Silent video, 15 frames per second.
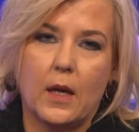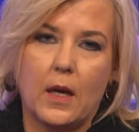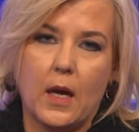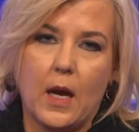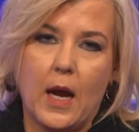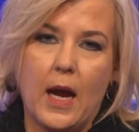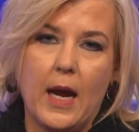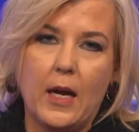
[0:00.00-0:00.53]

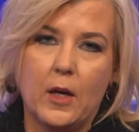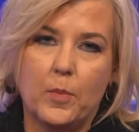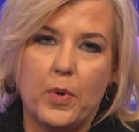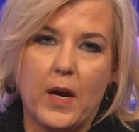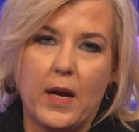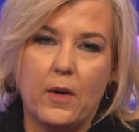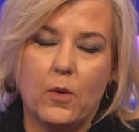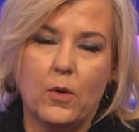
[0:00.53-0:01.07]
a higher
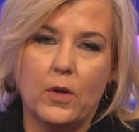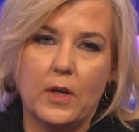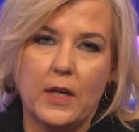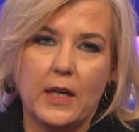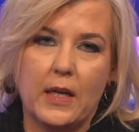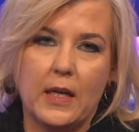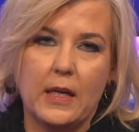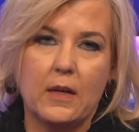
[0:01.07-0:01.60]

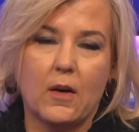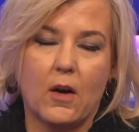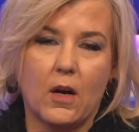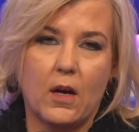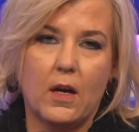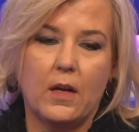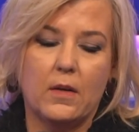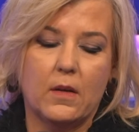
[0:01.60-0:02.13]
priority
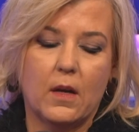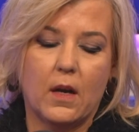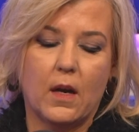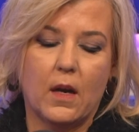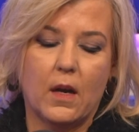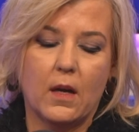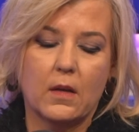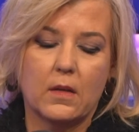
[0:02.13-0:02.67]
on,
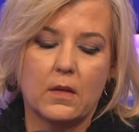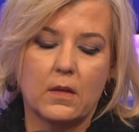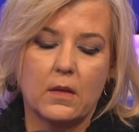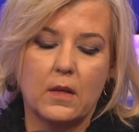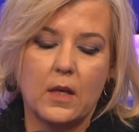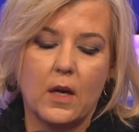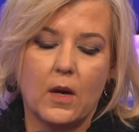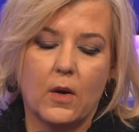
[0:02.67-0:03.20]

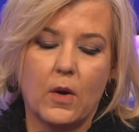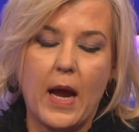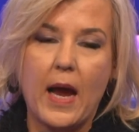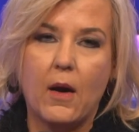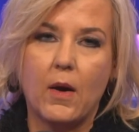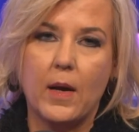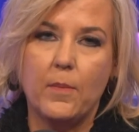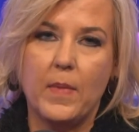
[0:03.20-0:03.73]

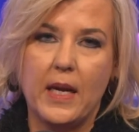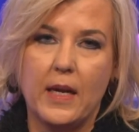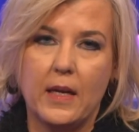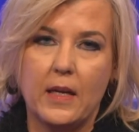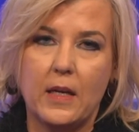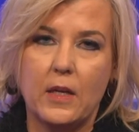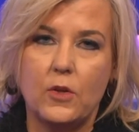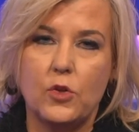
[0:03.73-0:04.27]
how I
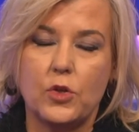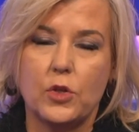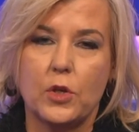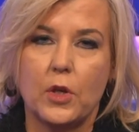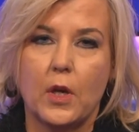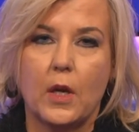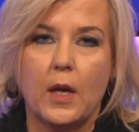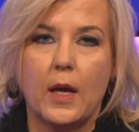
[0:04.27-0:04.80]
managed
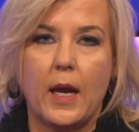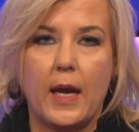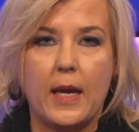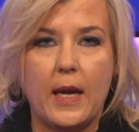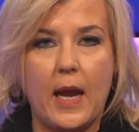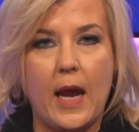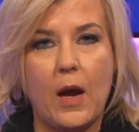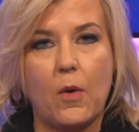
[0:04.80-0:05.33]
and
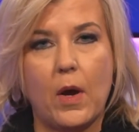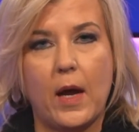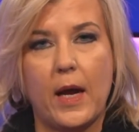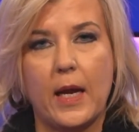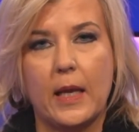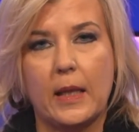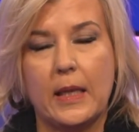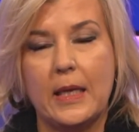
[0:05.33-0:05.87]
how
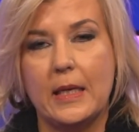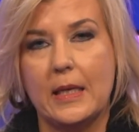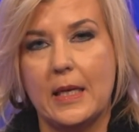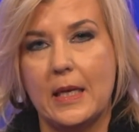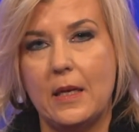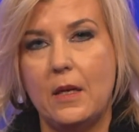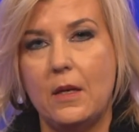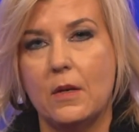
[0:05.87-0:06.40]
I leaned
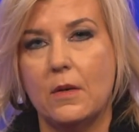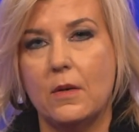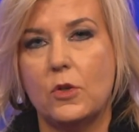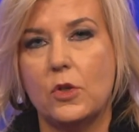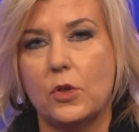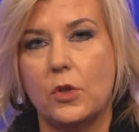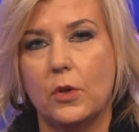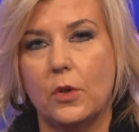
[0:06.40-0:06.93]

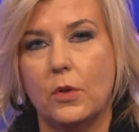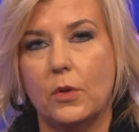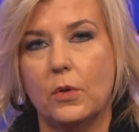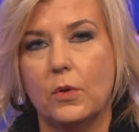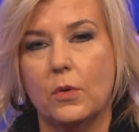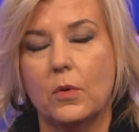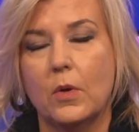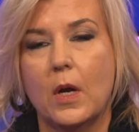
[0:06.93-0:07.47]

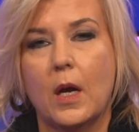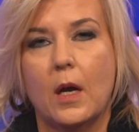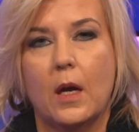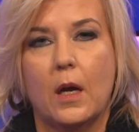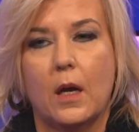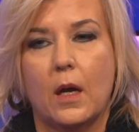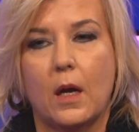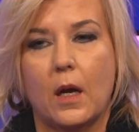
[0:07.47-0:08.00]
into
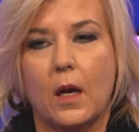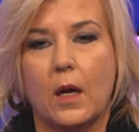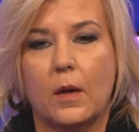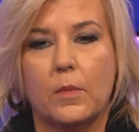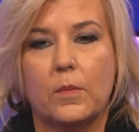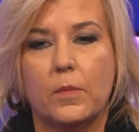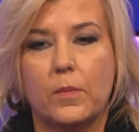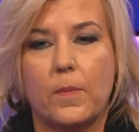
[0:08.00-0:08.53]

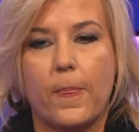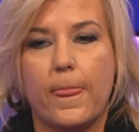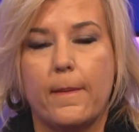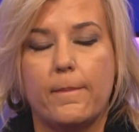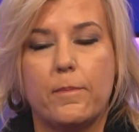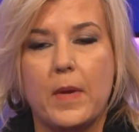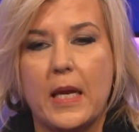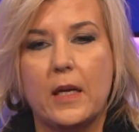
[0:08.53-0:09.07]

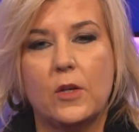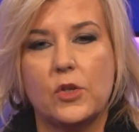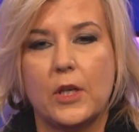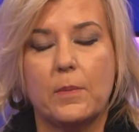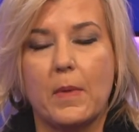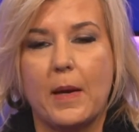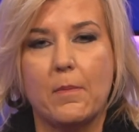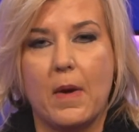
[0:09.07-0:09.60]
managing
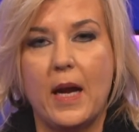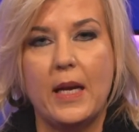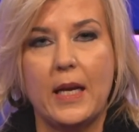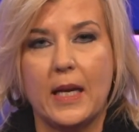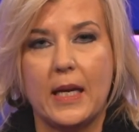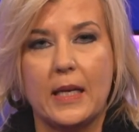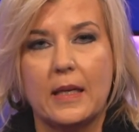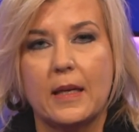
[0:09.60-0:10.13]
my money.